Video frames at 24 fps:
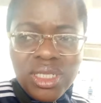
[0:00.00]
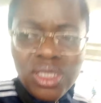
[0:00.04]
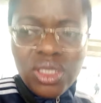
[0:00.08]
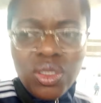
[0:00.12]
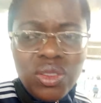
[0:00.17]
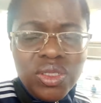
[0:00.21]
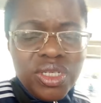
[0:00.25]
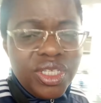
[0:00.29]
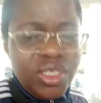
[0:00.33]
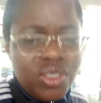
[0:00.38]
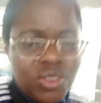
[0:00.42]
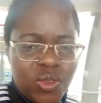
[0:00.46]

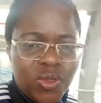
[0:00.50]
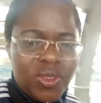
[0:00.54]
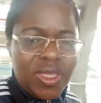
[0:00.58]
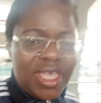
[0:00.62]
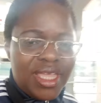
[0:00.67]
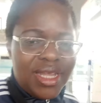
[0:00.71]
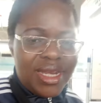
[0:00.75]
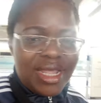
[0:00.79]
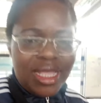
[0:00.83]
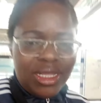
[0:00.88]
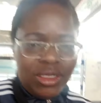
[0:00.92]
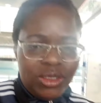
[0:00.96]
You need to
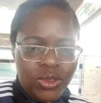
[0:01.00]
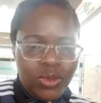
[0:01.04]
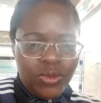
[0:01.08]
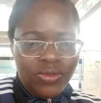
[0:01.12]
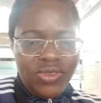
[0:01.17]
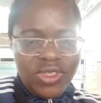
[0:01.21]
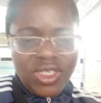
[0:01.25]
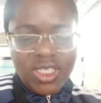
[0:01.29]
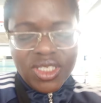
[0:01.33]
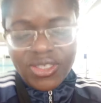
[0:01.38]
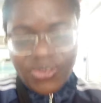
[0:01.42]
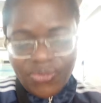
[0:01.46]
get out
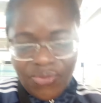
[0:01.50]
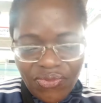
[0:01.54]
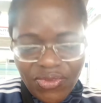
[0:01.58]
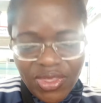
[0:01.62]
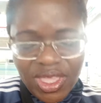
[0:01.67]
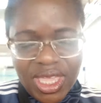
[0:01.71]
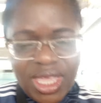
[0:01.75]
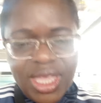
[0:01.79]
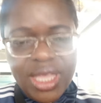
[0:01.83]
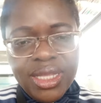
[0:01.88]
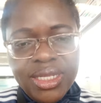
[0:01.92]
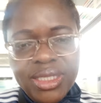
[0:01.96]
of this
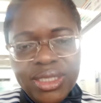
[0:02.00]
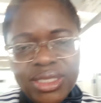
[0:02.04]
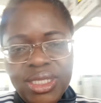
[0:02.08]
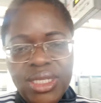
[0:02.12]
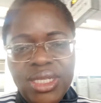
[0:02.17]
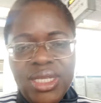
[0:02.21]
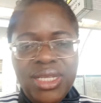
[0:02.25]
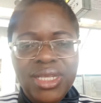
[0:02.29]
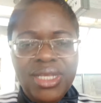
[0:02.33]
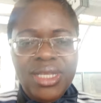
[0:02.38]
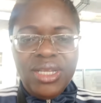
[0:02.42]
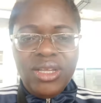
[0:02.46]
fear
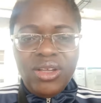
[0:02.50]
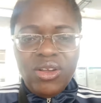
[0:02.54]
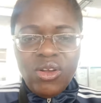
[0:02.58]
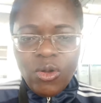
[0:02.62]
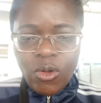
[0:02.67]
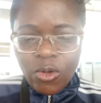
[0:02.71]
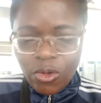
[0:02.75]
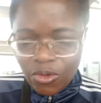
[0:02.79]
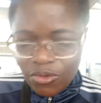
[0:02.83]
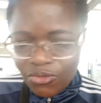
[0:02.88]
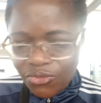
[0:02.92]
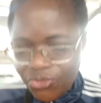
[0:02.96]

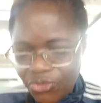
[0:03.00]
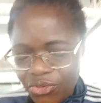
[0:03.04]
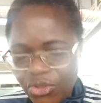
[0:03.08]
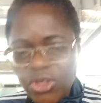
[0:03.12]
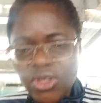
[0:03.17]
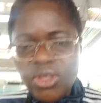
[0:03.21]
of,